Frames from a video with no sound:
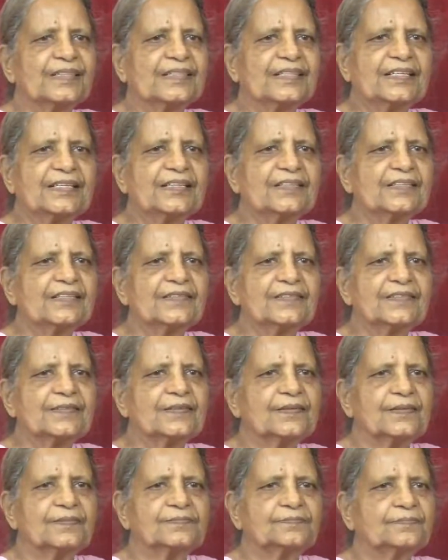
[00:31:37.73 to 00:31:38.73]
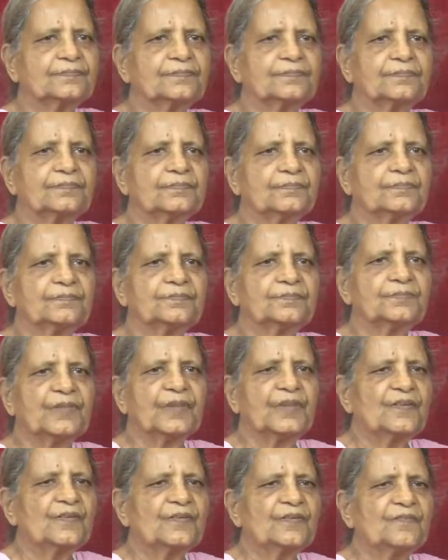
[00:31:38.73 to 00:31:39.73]
Then it is a
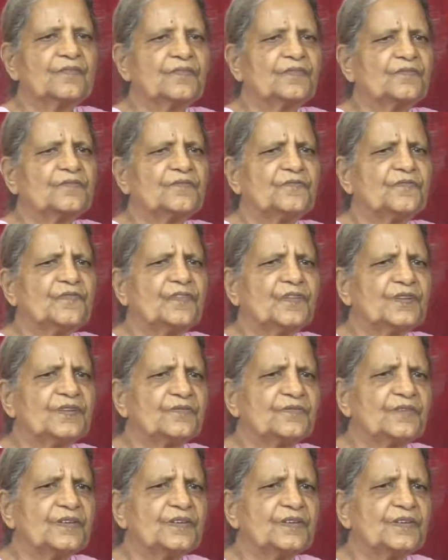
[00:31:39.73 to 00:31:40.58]
very,